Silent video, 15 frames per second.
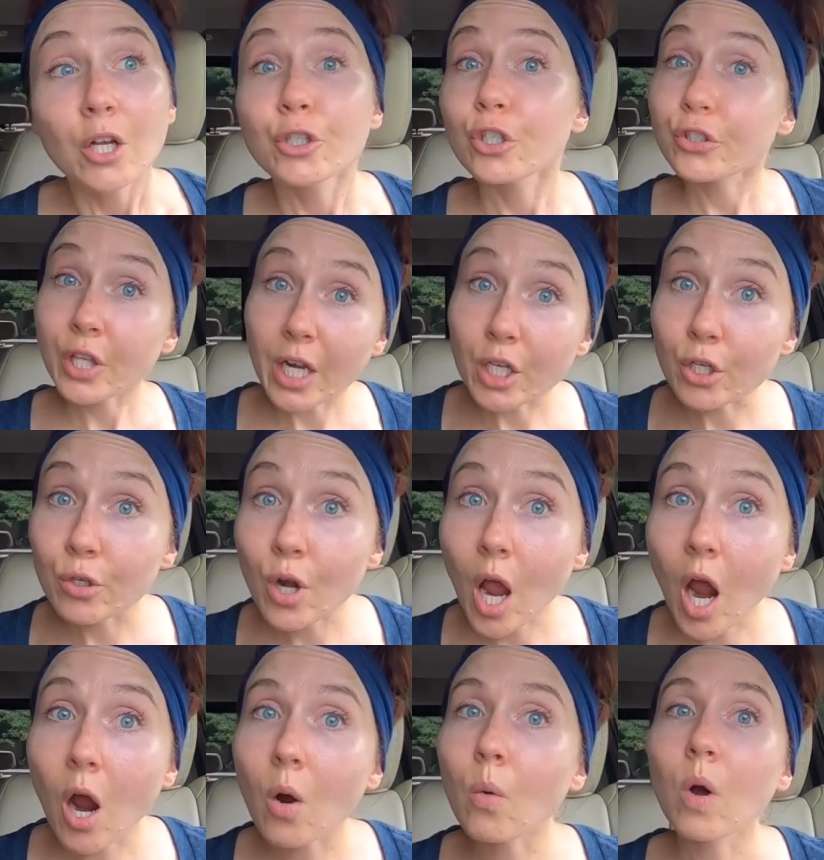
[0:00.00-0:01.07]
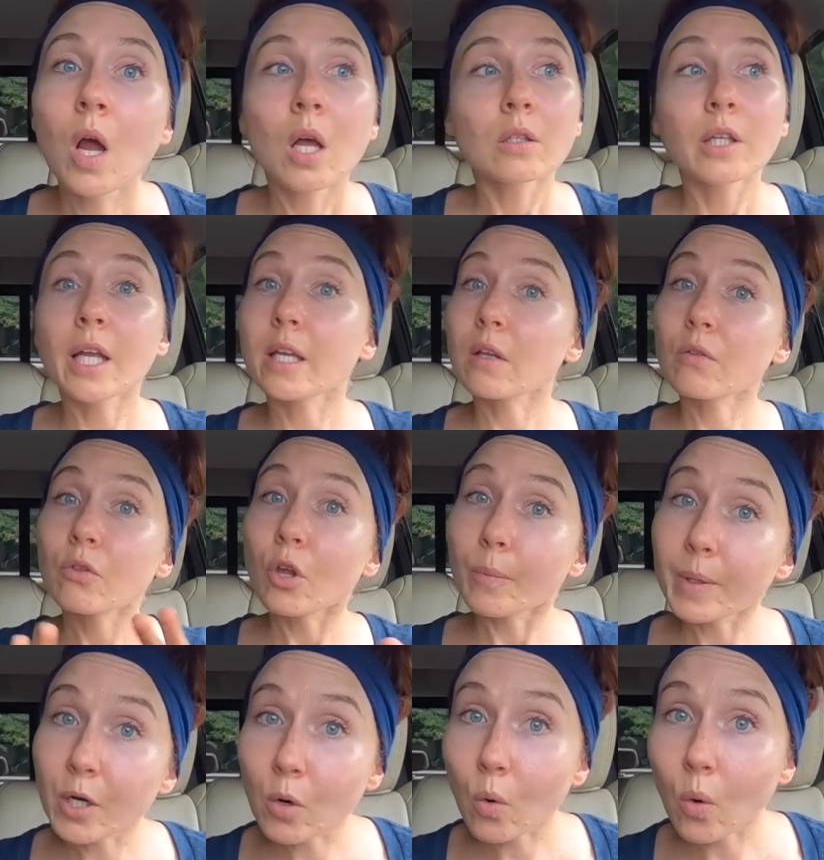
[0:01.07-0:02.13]
Just letting you know, like, they'll
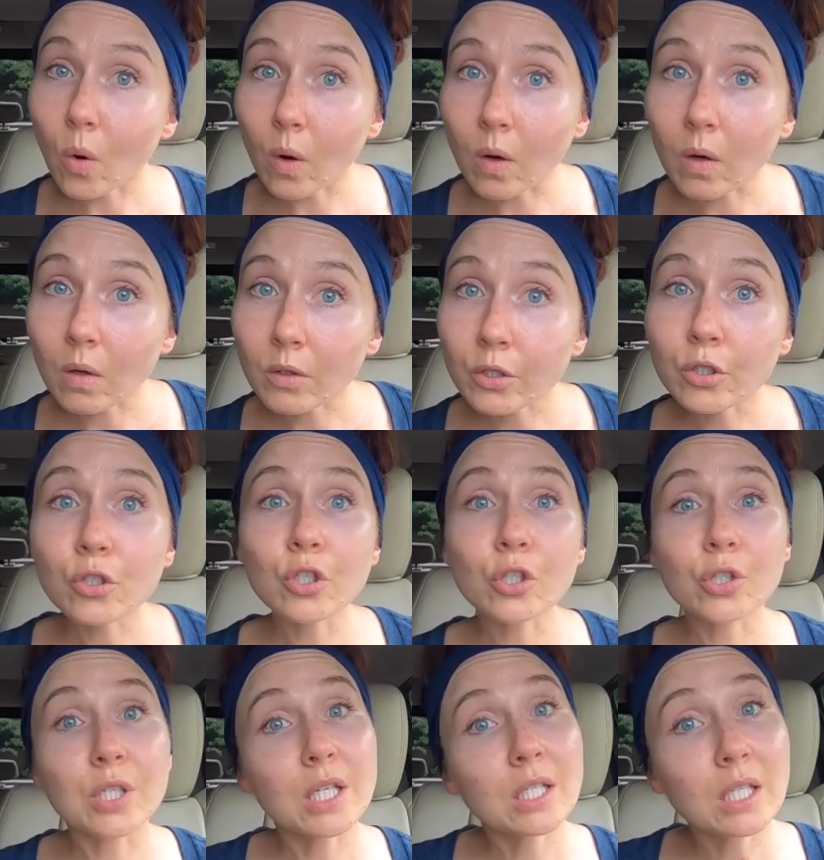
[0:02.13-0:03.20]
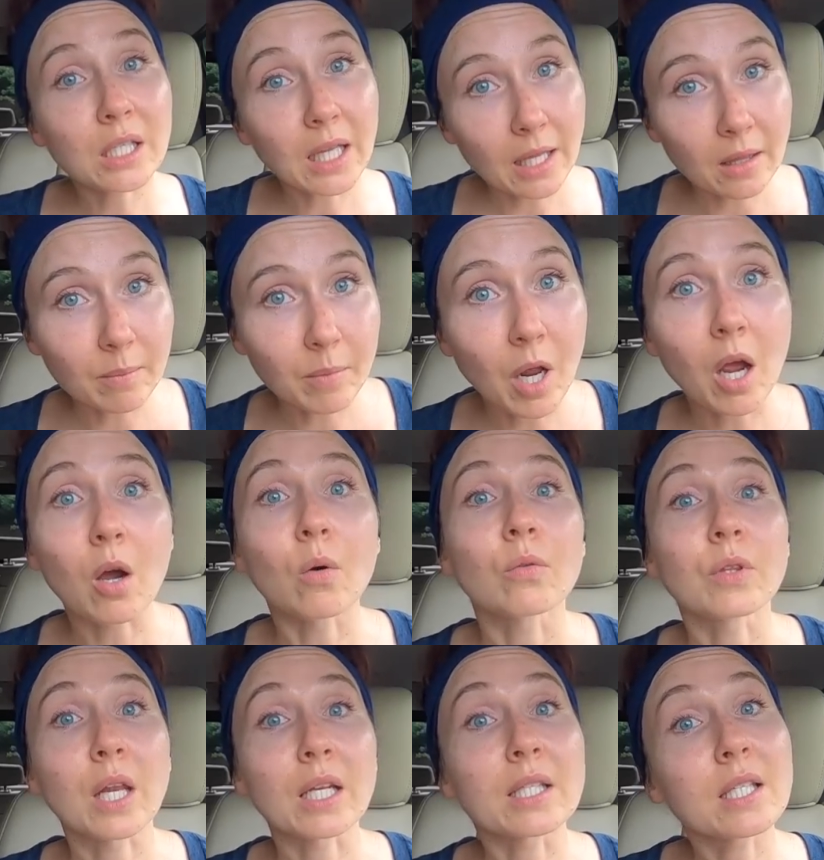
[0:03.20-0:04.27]
be cool. You just need to let them know
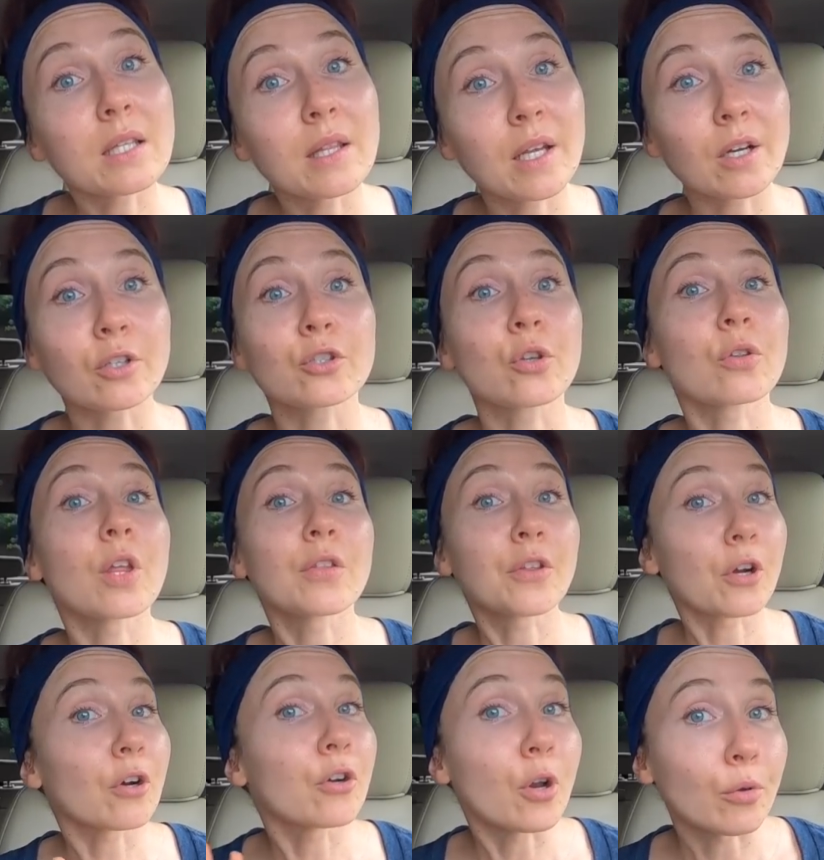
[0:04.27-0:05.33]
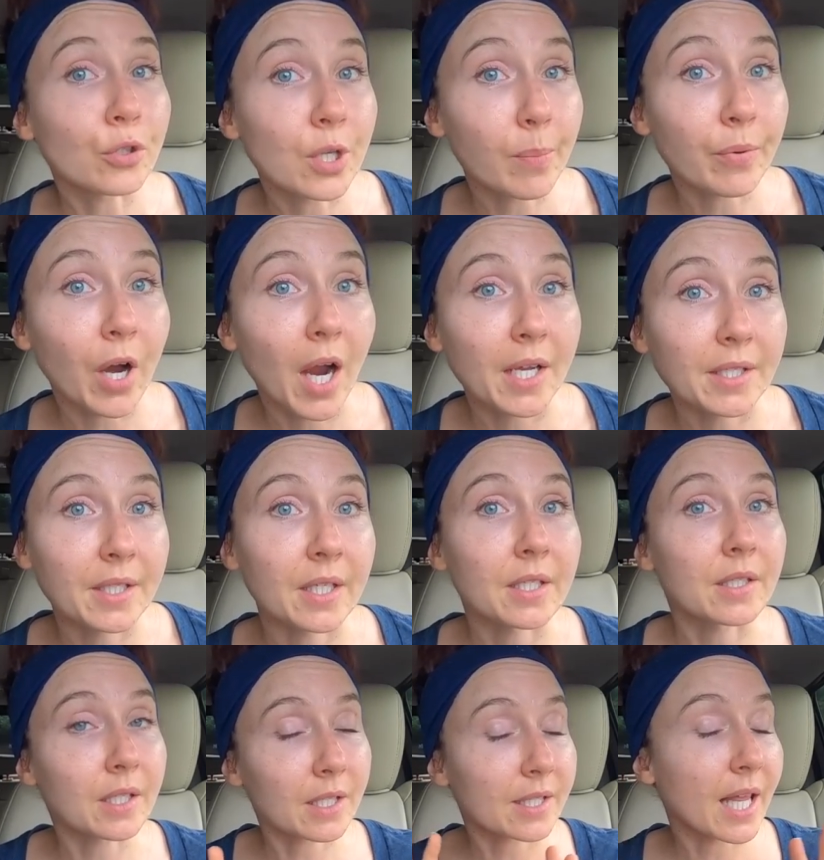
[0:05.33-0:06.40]
that it's in there so that there are no
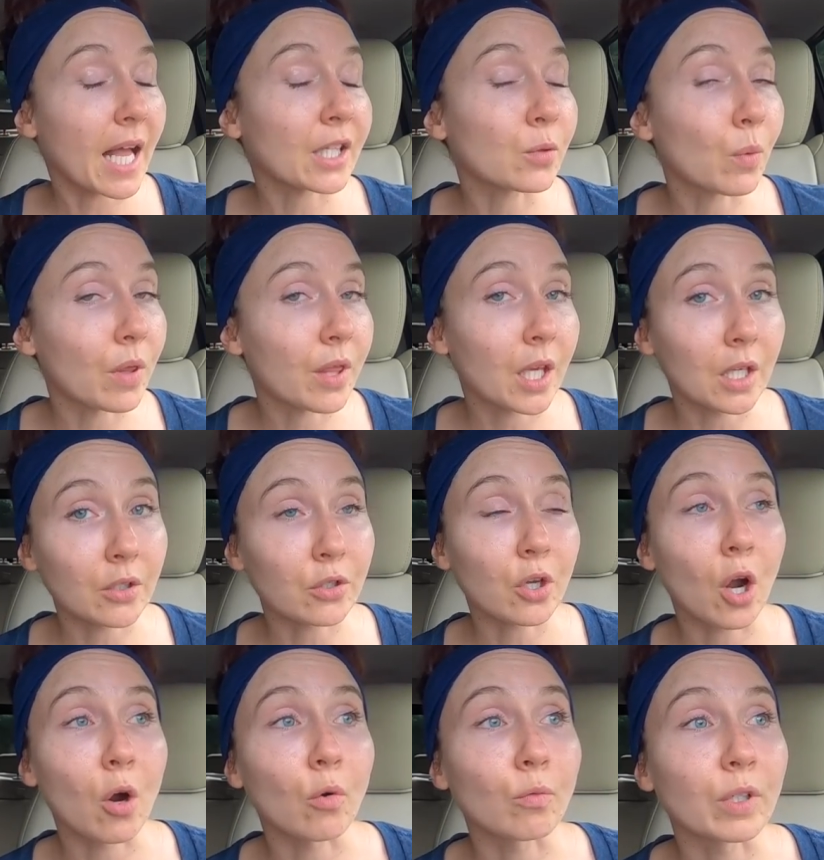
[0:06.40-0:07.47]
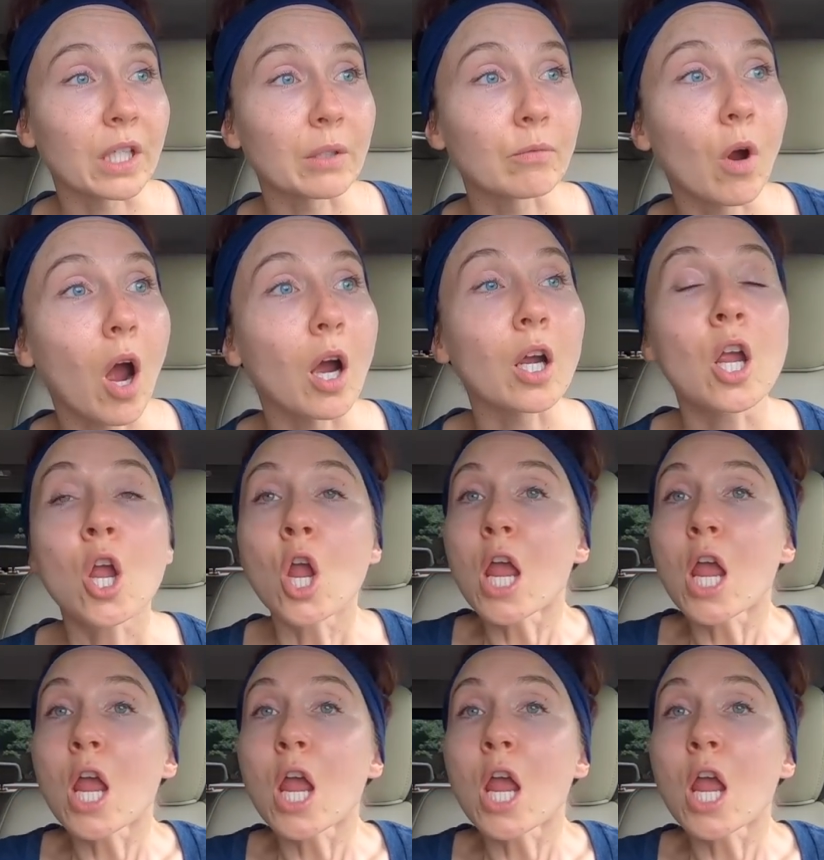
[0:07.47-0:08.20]
surprises, because that's when things go really wrong.